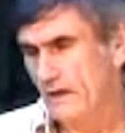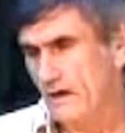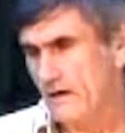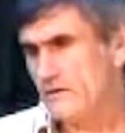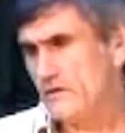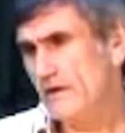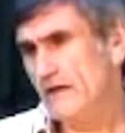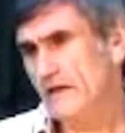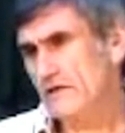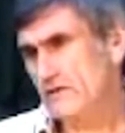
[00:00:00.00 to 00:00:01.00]
Our
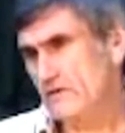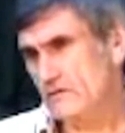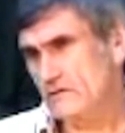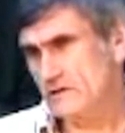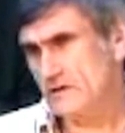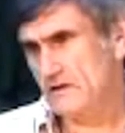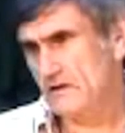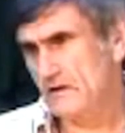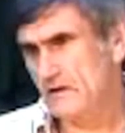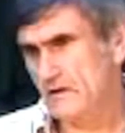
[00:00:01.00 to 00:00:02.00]
training shows that
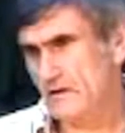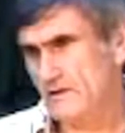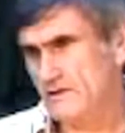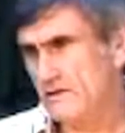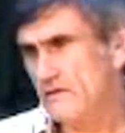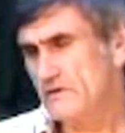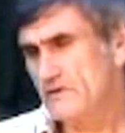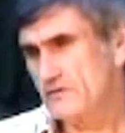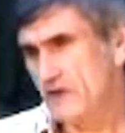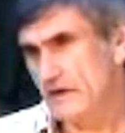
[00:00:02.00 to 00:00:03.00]
there are certain
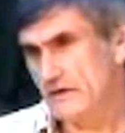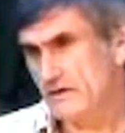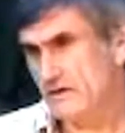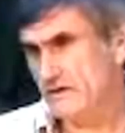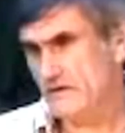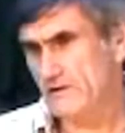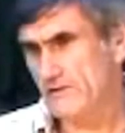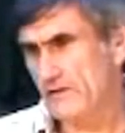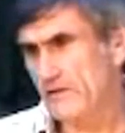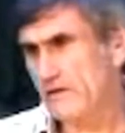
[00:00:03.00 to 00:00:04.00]
strategies that are
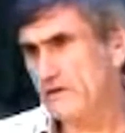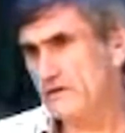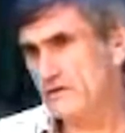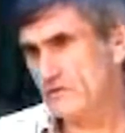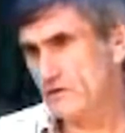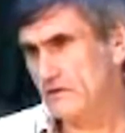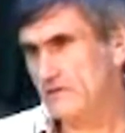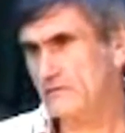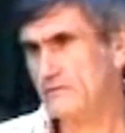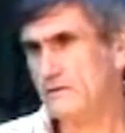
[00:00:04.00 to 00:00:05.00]
very
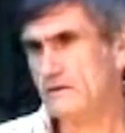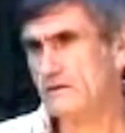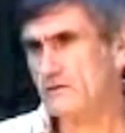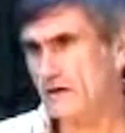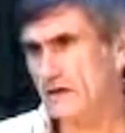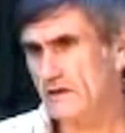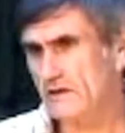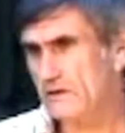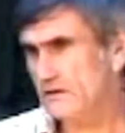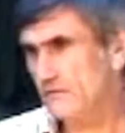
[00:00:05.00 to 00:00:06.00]
destructive in trying
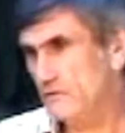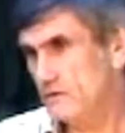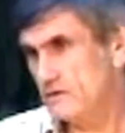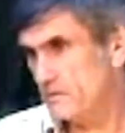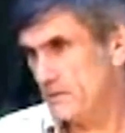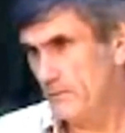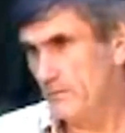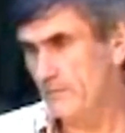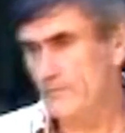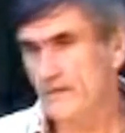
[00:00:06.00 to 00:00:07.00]
to influence people.
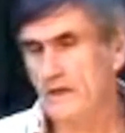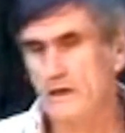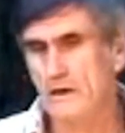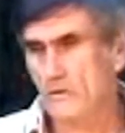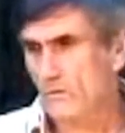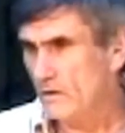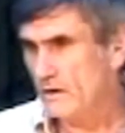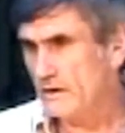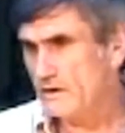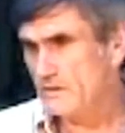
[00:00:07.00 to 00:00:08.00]
One
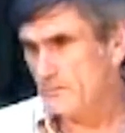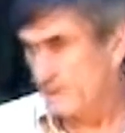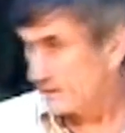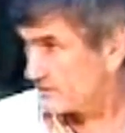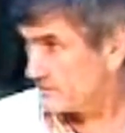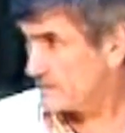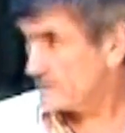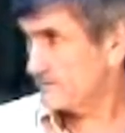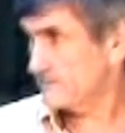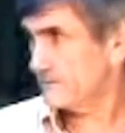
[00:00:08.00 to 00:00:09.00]
is punishment,
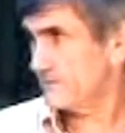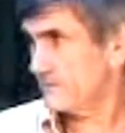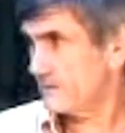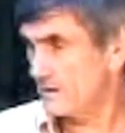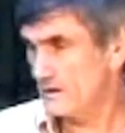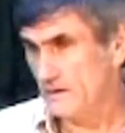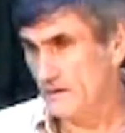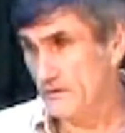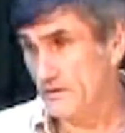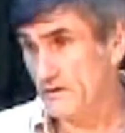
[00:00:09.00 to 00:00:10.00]

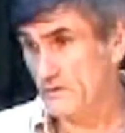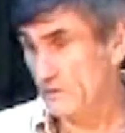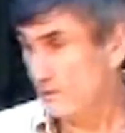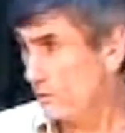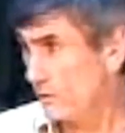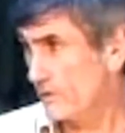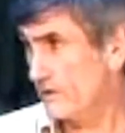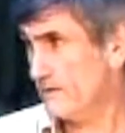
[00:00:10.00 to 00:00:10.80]
another is reward,